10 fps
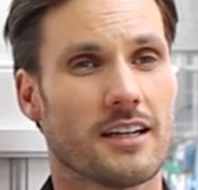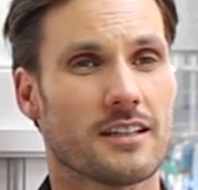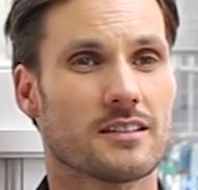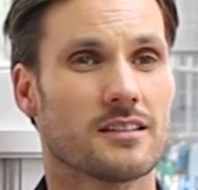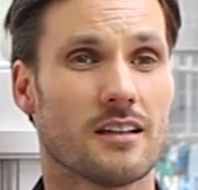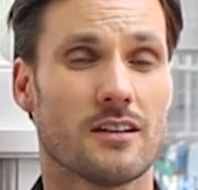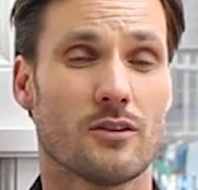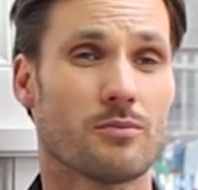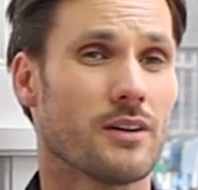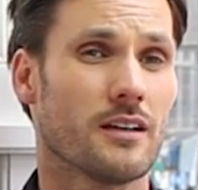and selling a
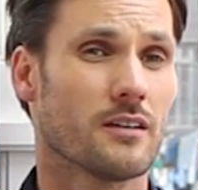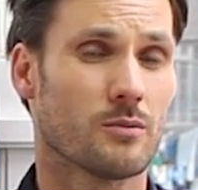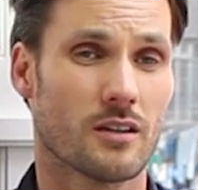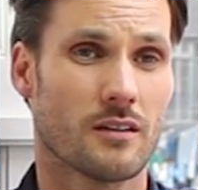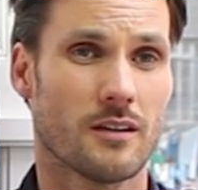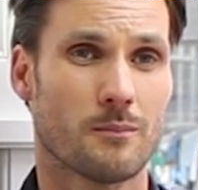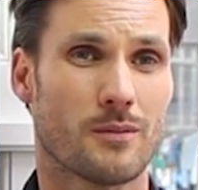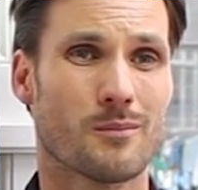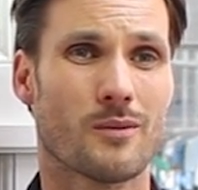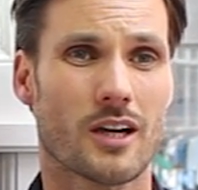brand is one thing,
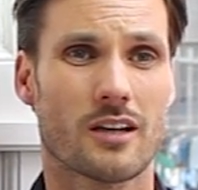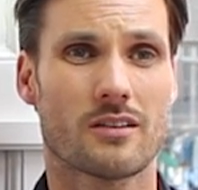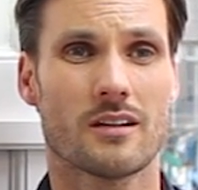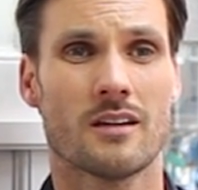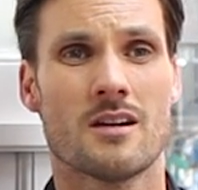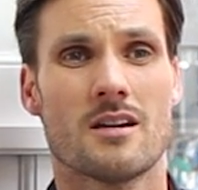but marketing